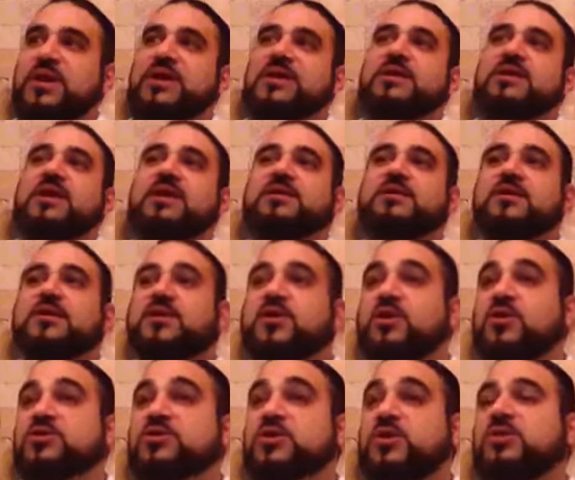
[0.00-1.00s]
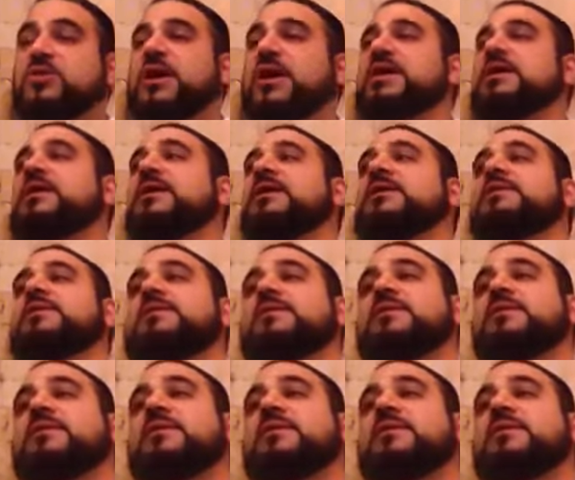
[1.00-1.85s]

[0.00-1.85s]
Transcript: like it, the girls don't like it.